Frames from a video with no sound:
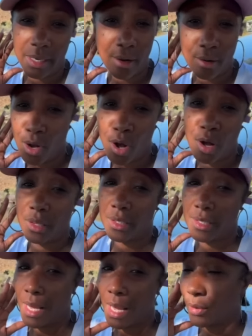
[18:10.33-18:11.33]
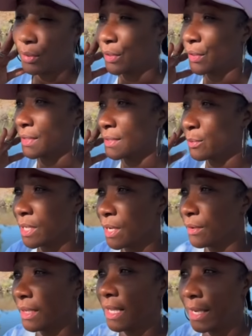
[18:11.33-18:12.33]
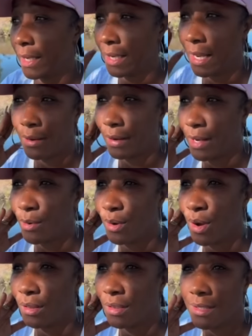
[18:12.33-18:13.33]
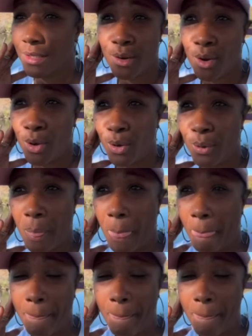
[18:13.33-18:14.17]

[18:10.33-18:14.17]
They don't call us now, girl, because we on the lake now. They don't call us at all.